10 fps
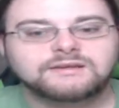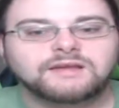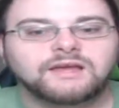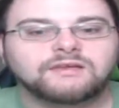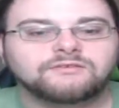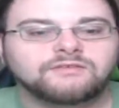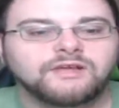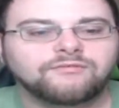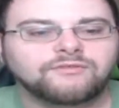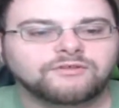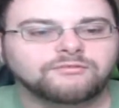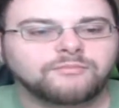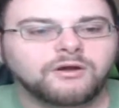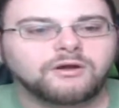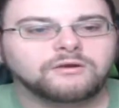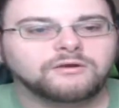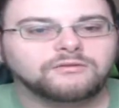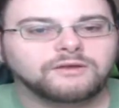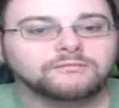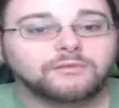Has left its mark on
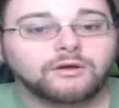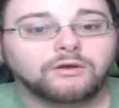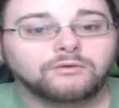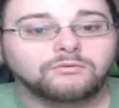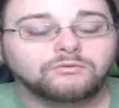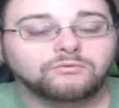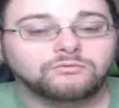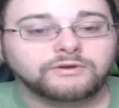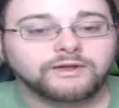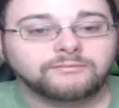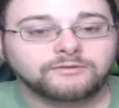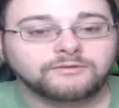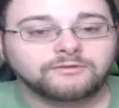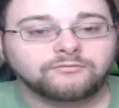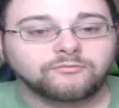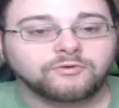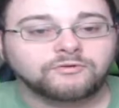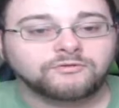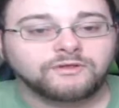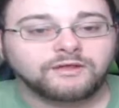the. Oh, damn, it's even
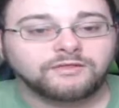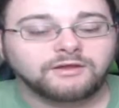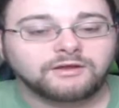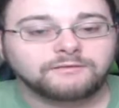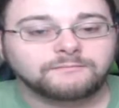worse than I thought.